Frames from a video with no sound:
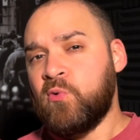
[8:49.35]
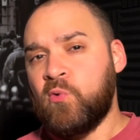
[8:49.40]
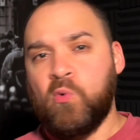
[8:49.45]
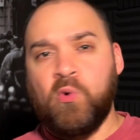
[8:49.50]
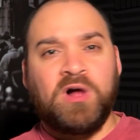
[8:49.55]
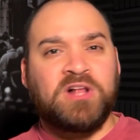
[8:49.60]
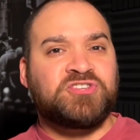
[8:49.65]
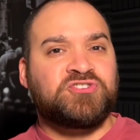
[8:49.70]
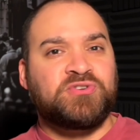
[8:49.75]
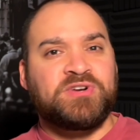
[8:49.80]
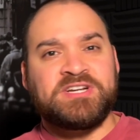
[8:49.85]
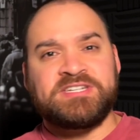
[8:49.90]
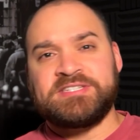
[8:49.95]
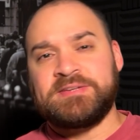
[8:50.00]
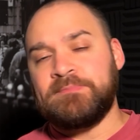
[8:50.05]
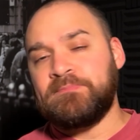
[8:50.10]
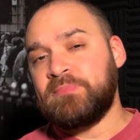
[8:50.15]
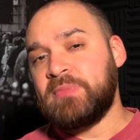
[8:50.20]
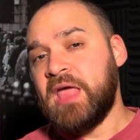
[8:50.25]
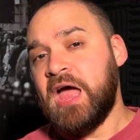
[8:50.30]

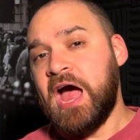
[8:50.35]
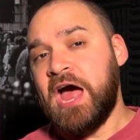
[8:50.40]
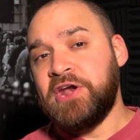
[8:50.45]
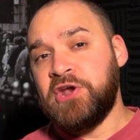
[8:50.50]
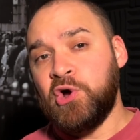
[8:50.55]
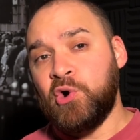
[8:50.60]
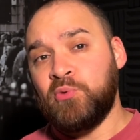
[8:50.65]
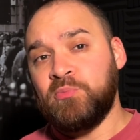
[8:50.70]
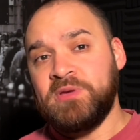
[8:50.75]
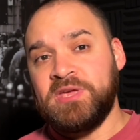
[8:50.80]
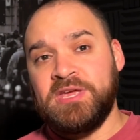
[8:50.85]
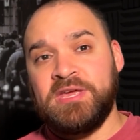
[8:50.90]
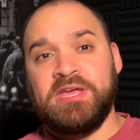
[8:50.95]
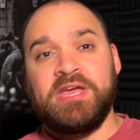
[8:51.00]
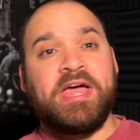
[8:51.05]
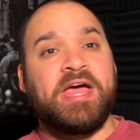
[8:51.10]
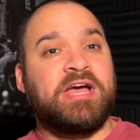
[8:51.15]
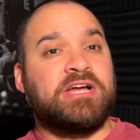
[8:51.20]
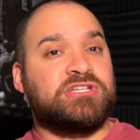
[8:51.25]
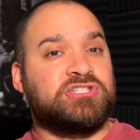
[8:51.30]
Qualtrics, Adobe,
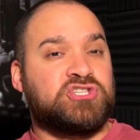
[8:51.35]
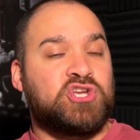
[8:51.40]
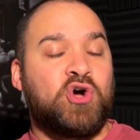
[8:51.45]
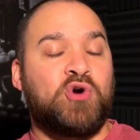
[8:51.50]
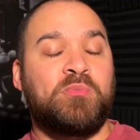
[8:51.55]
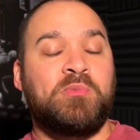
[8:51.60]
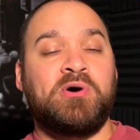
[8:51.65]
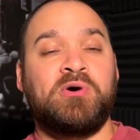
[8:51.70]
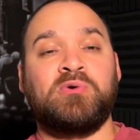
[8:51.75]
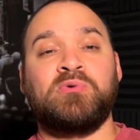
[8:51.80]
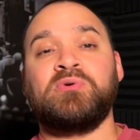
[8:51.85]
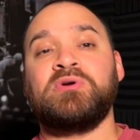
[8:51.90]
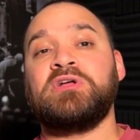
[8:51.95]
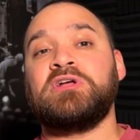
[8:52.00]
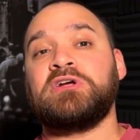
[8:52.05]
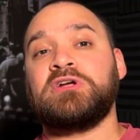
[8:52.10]
Domo,